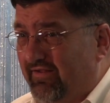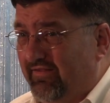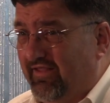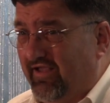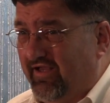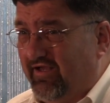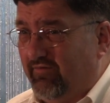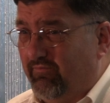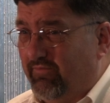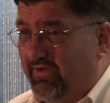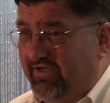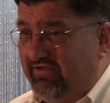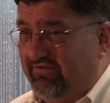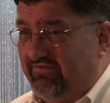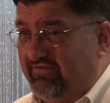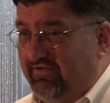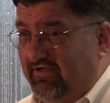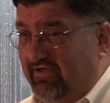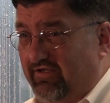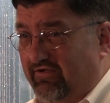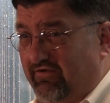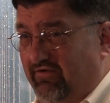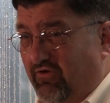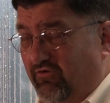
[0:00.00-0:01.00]
that you might
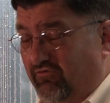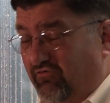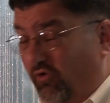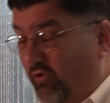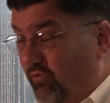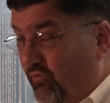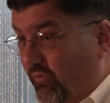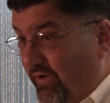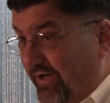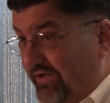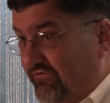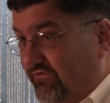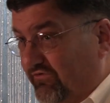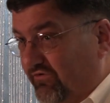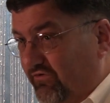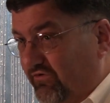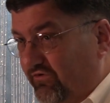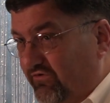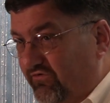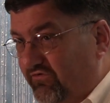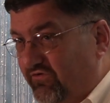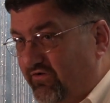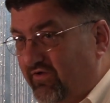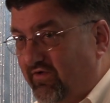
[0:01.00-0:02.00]
see in those old
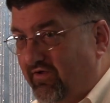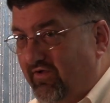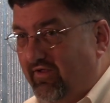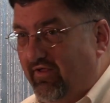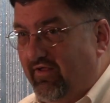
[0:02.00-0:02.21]
westerns.